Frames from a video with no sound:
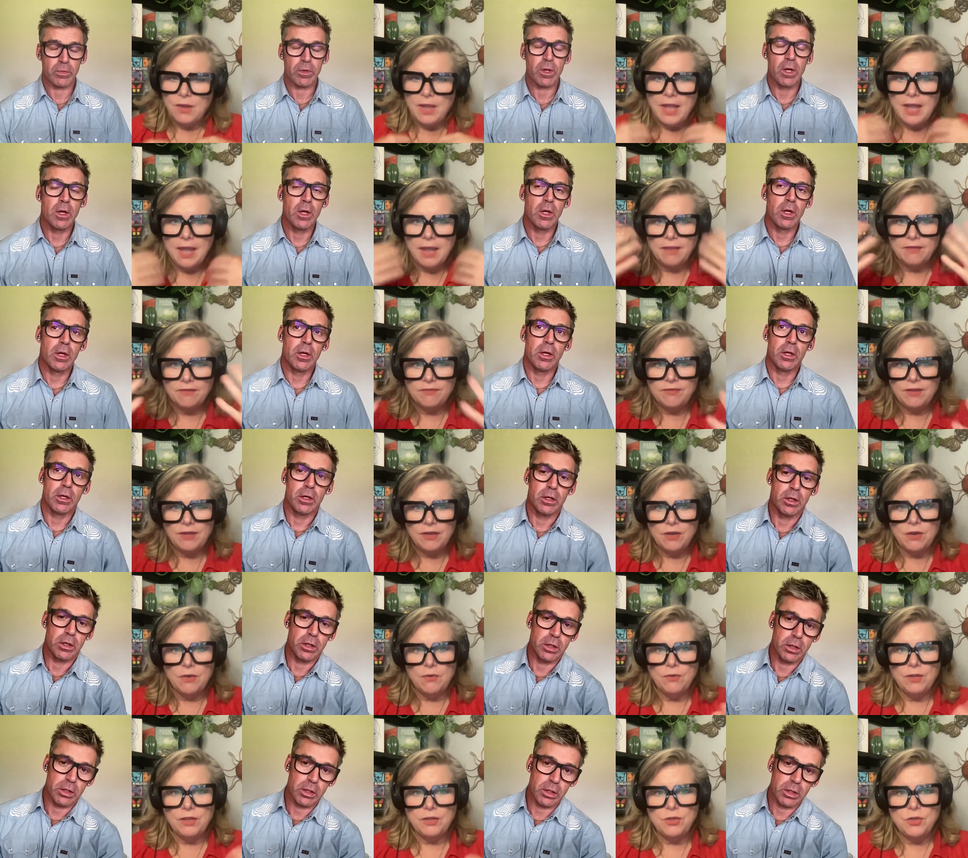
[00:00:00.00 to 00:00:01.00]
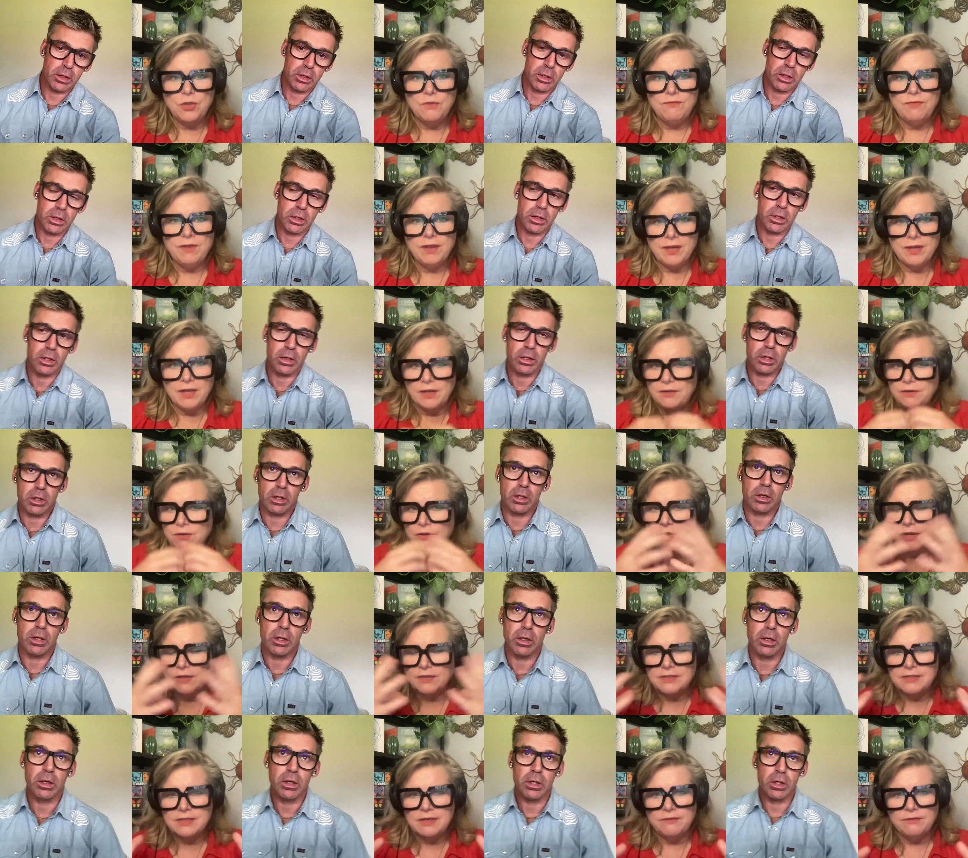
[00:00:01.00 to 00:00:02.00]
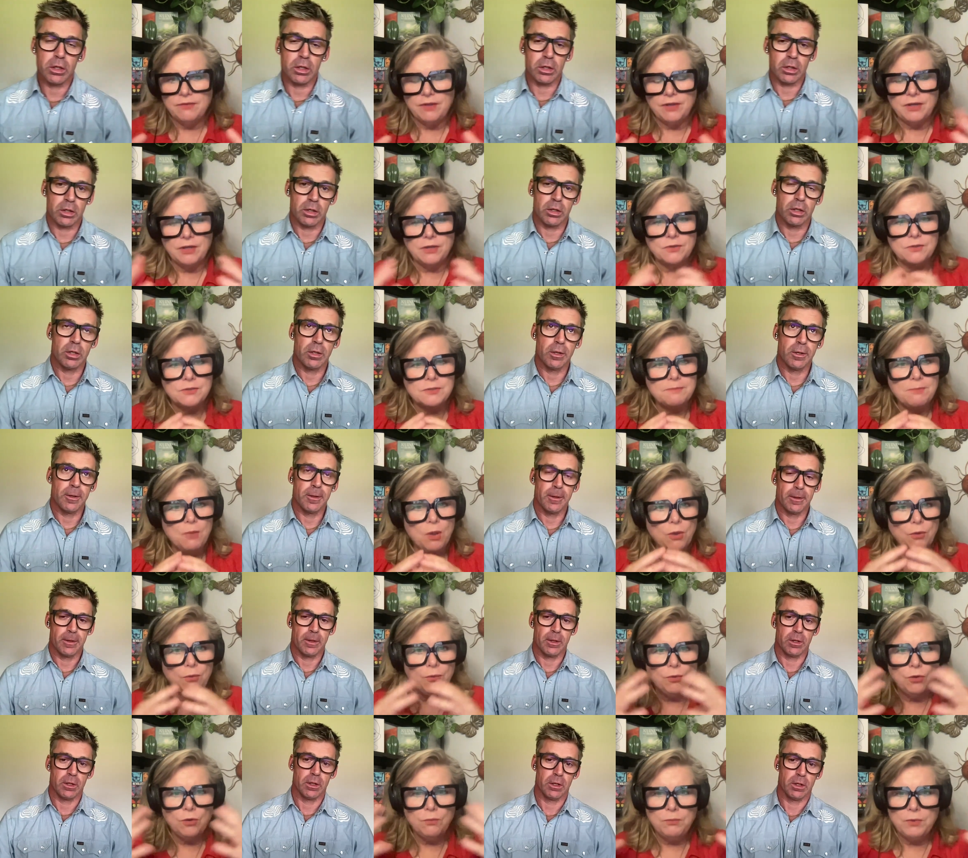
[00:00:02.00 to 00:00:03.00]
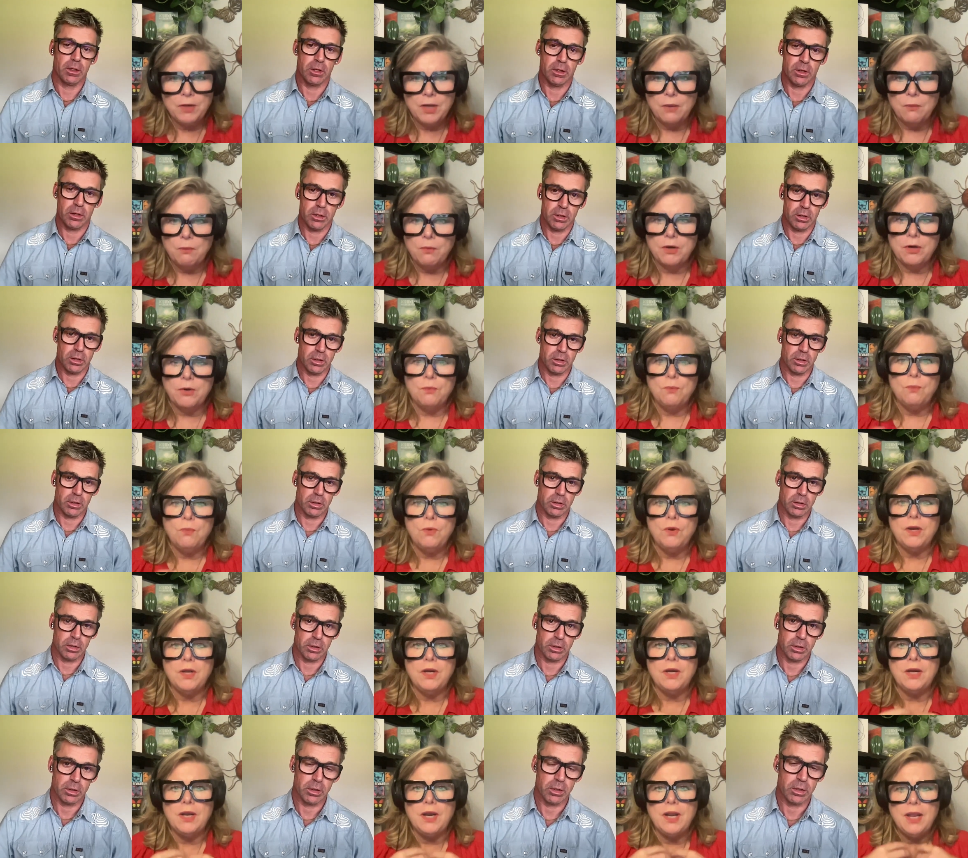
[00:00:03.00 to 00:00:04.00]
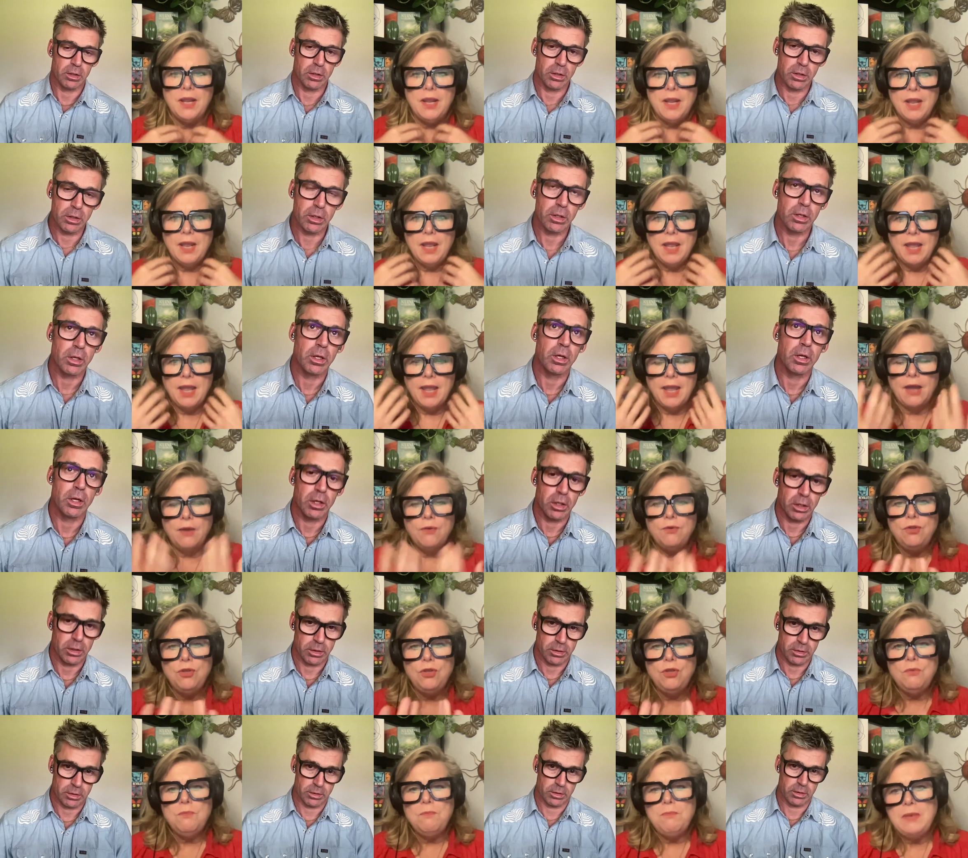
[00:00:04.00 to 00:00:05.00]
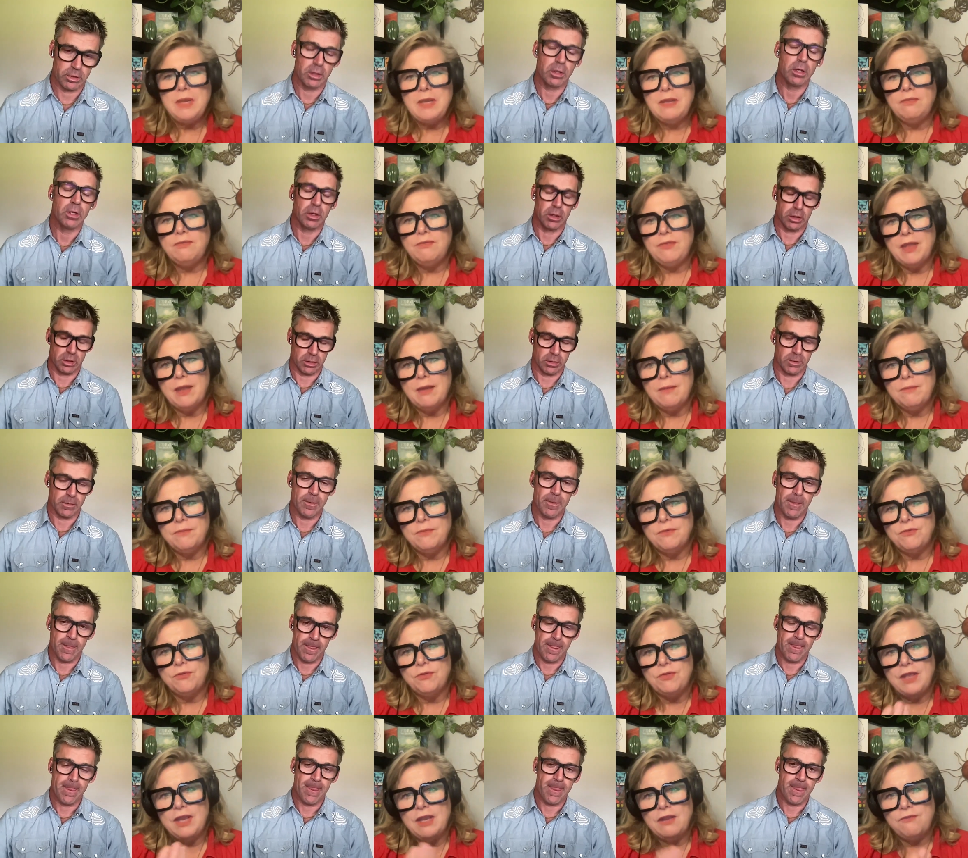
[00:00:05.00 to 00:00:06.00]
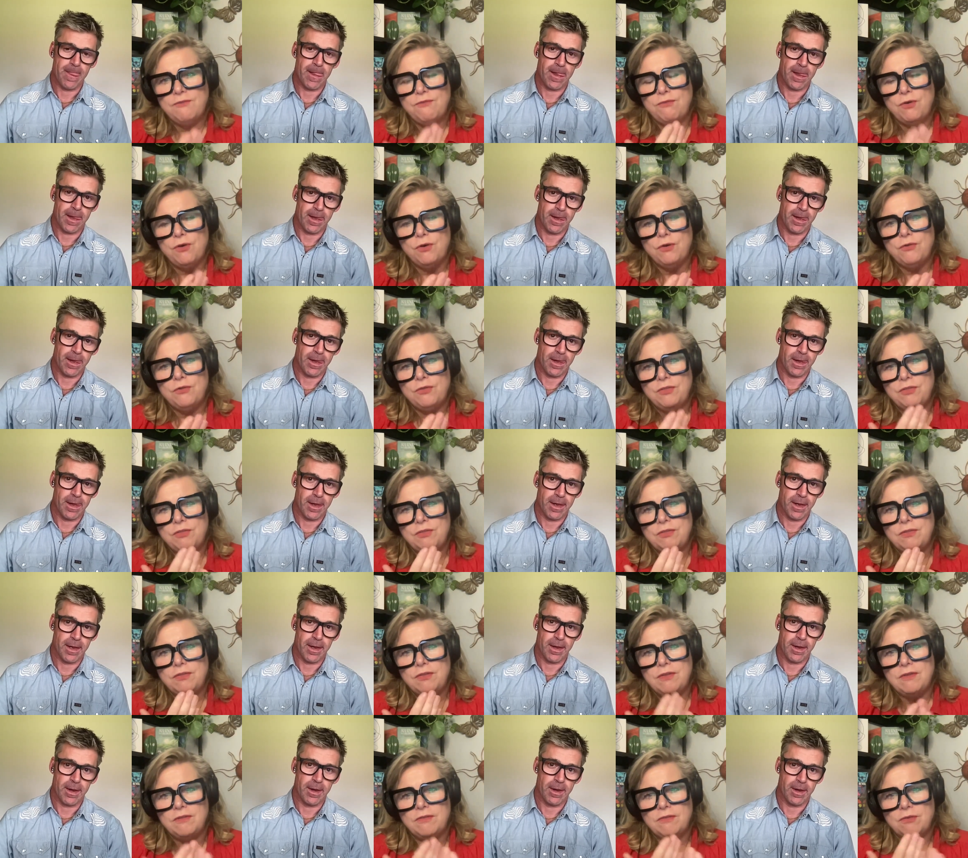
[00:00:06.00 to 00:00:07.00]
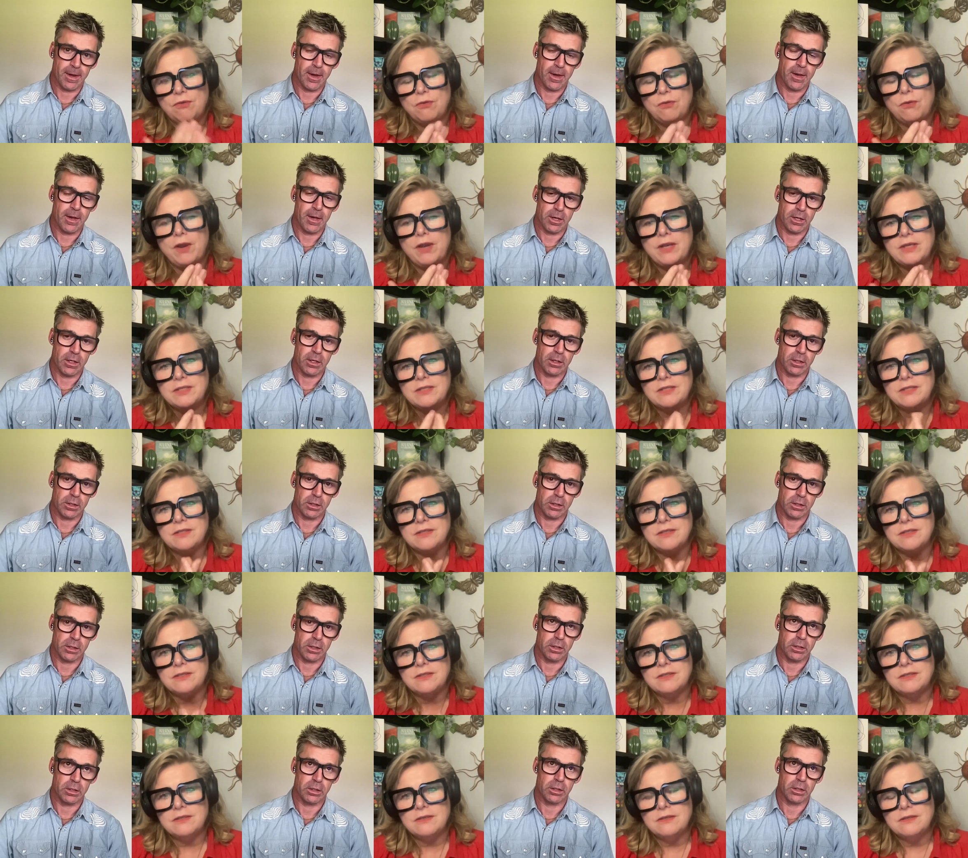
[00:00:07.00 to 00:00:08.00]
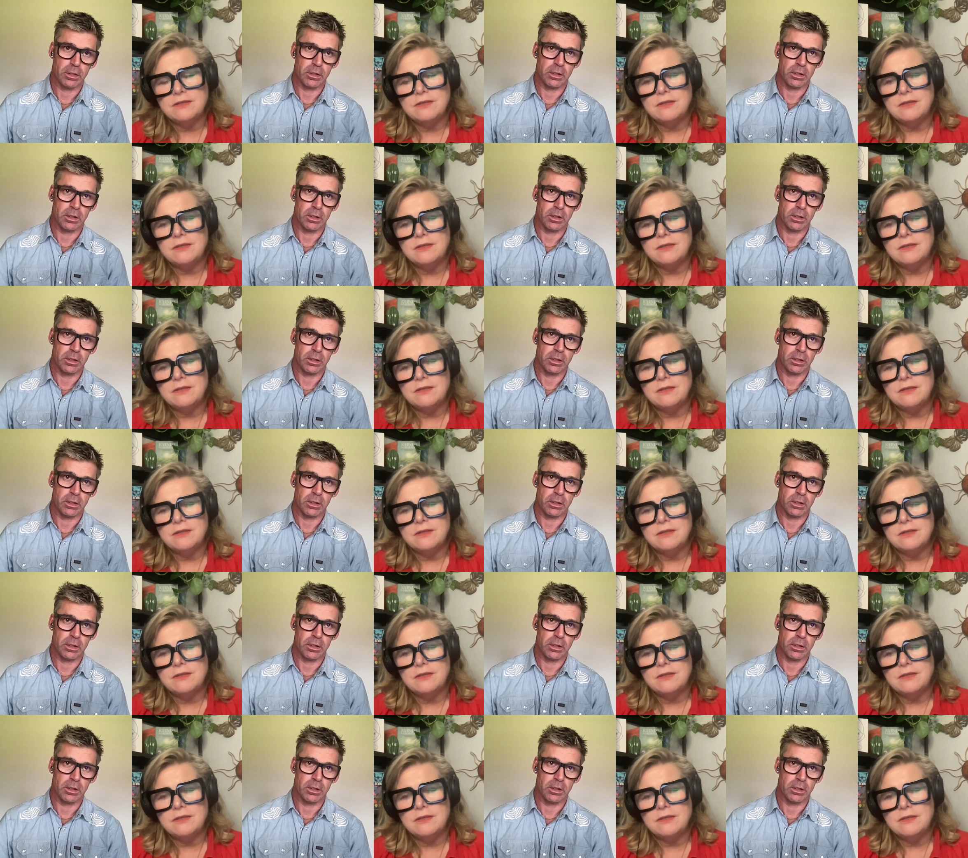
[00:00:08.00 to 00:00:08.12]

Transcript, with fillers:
Speaker 1: as they go? Like, you got several, like a small group, you got one-on-one. How do you meet them so they avert this crisis?